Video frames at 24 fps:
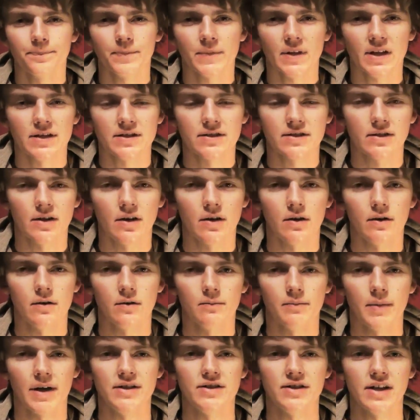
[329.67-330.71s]
so
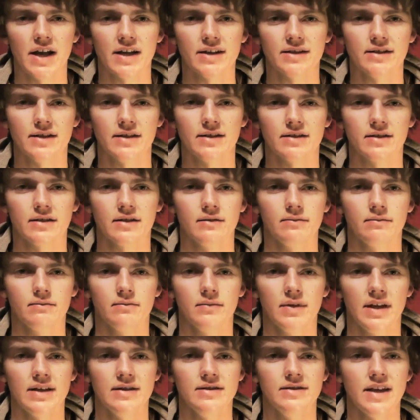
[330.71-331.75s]
my chest is
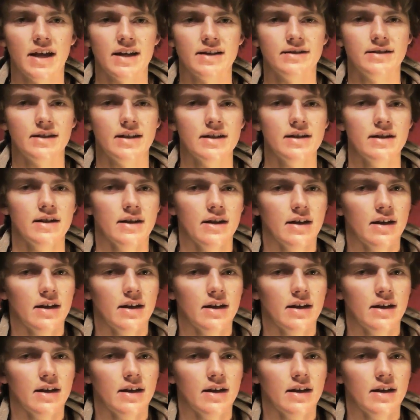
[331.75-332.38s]
indented.